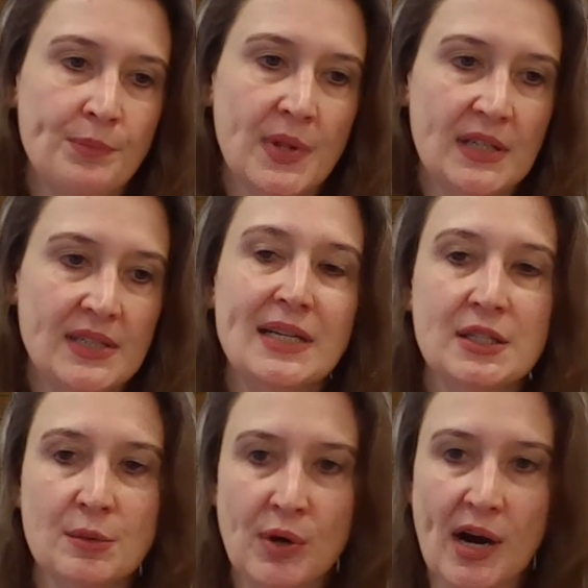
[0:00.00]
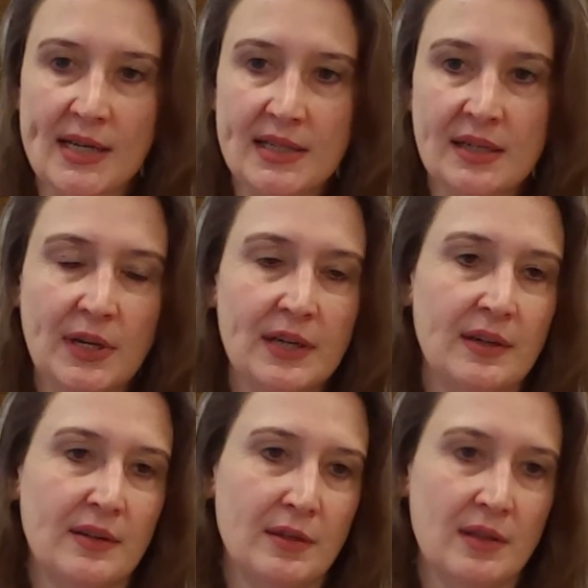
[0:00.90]
it's not surprising, right?
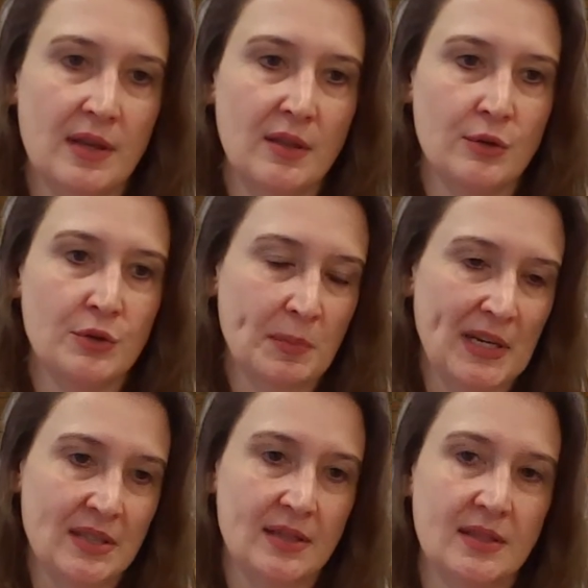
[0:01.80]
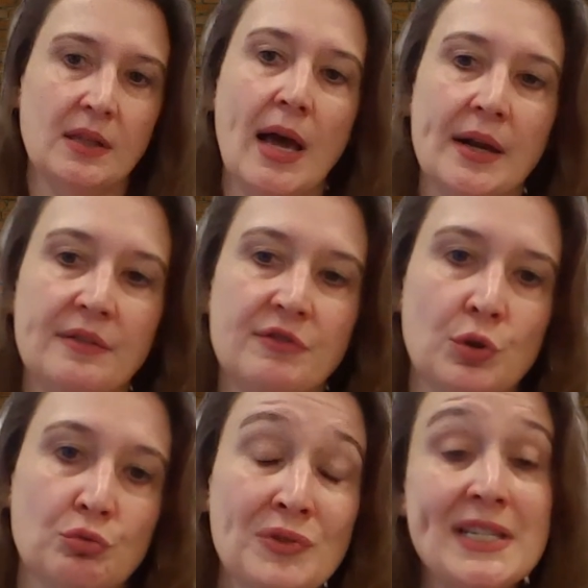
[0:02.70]
In those spaces, a lot of
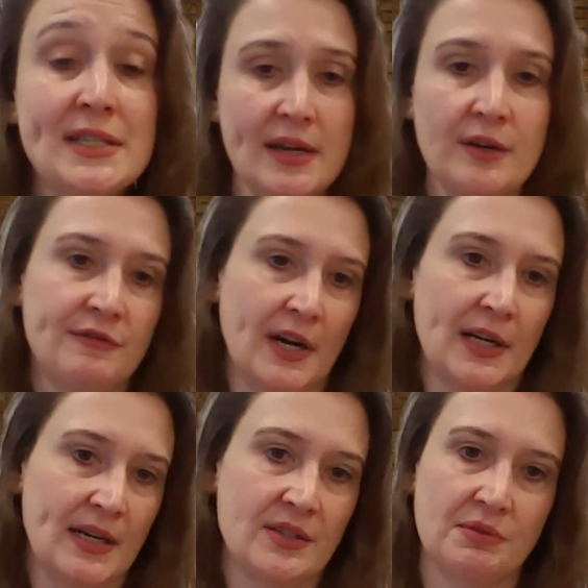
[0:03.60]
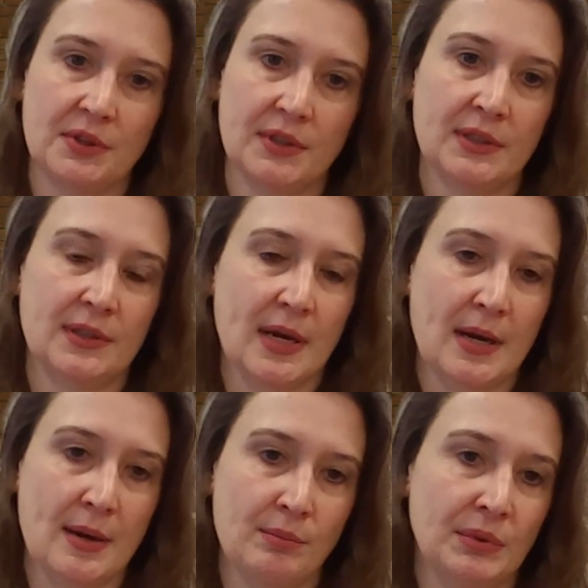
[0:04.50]
your retail finance really
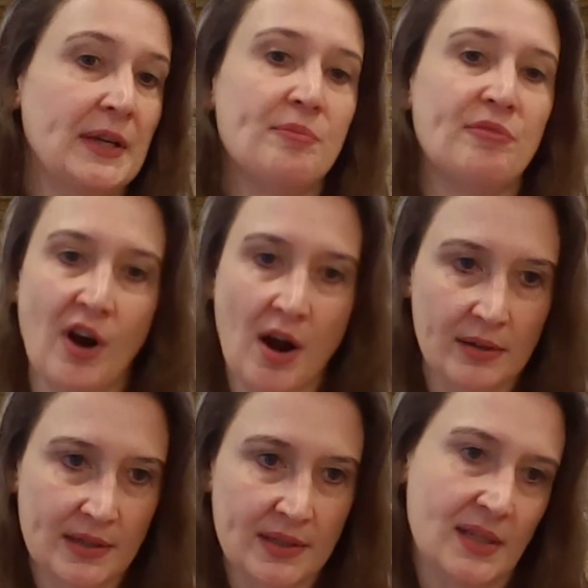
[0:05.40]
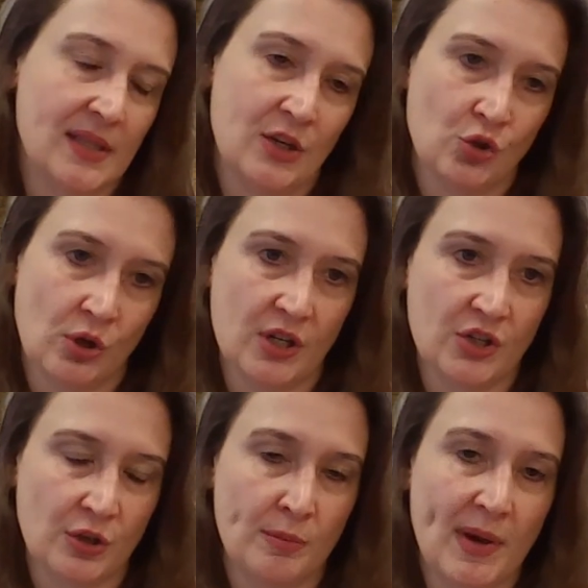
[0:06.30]
leapfrogged, as they say,
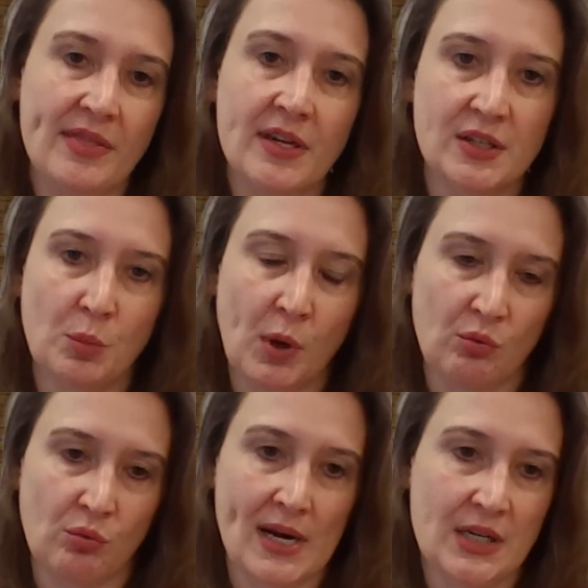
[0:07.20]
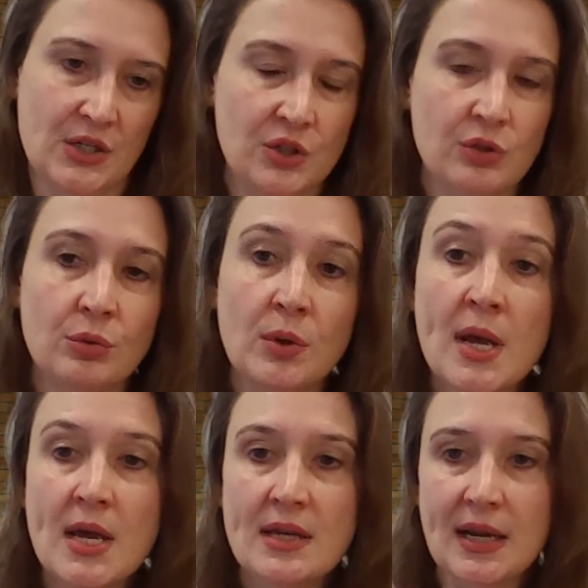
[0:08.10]
traditional methods and went right to
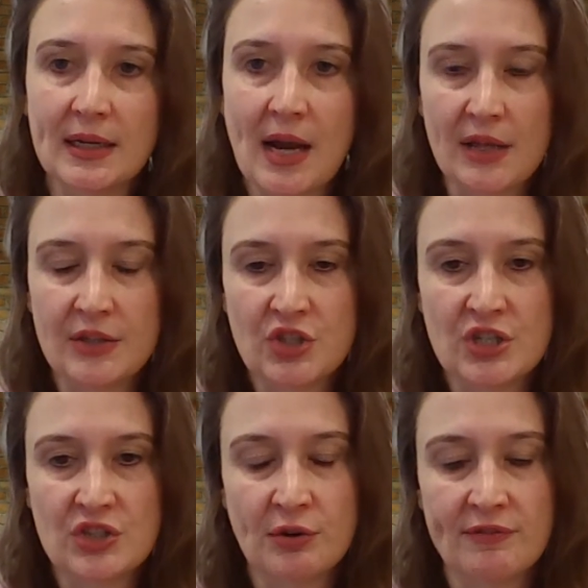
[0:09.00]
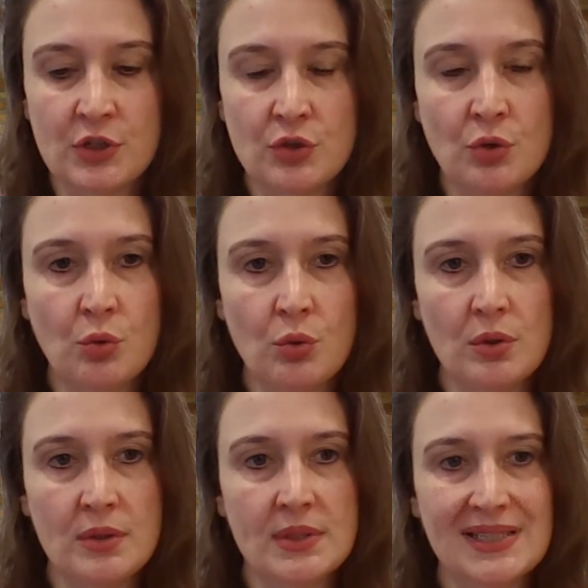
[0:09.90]
technology-driven
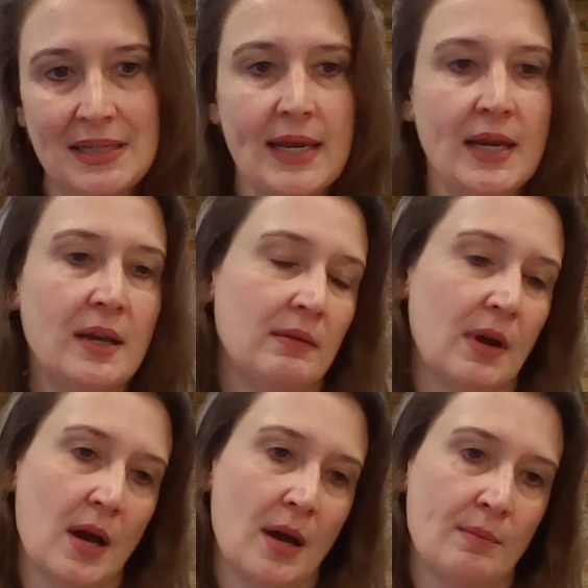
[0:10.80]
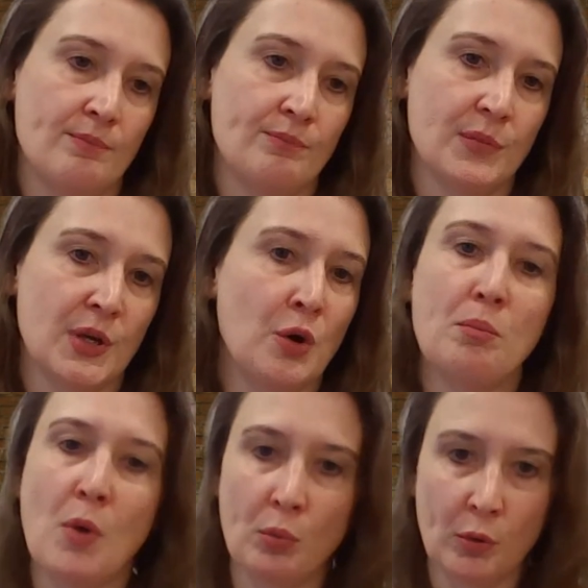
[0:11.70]
tools like
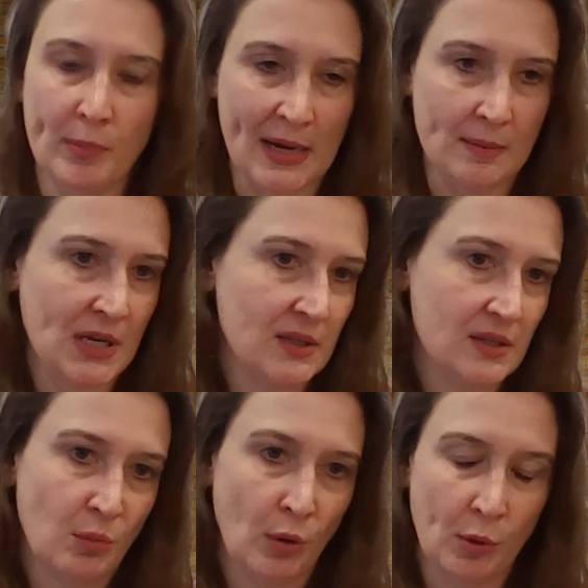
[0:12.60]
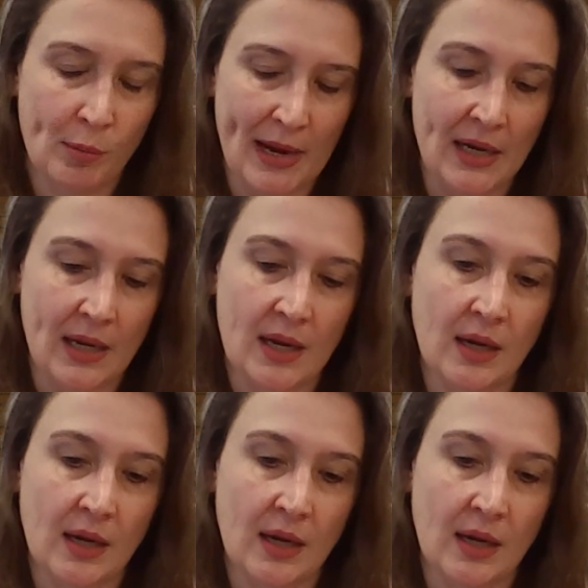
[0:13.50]
mobile payments, mobile banking.